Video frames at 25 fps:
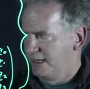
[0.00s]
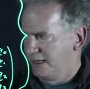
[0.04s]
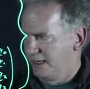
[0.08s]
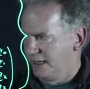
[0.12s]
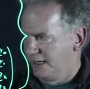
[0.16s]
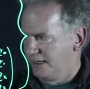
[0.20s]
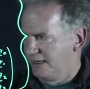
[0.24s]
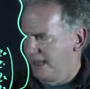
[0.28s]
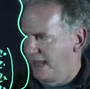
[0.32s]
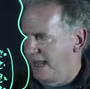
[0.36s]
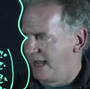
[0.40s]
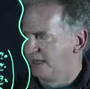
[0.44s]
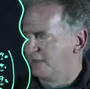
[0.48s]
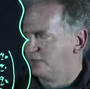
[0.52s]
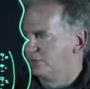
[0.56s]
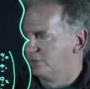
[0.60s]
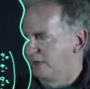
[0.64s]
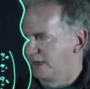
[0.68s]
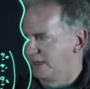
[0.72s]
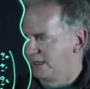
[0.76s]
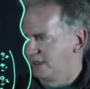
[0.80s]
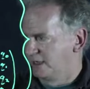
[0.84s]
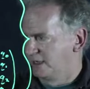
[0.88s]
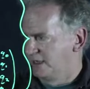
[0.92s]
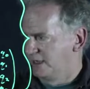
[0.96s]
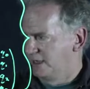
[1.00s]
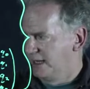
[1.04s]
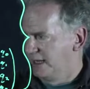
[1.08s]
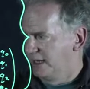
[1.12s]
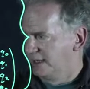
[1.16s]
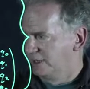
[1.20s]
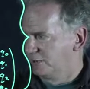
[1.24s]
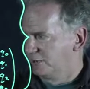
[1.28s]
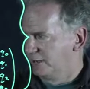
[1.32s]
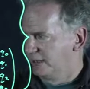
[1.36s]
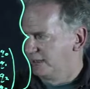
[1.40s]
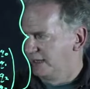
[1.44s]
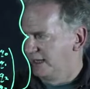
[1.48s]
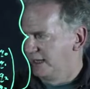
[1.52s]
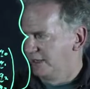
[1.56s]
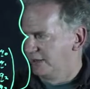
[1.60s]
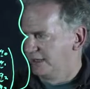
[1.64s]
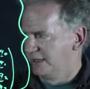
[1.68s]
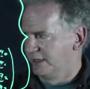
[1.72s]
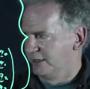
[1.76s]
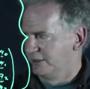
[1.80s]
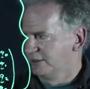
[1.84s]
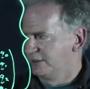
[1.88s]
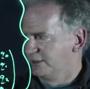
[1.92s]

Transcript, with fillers: and k direction as written out here.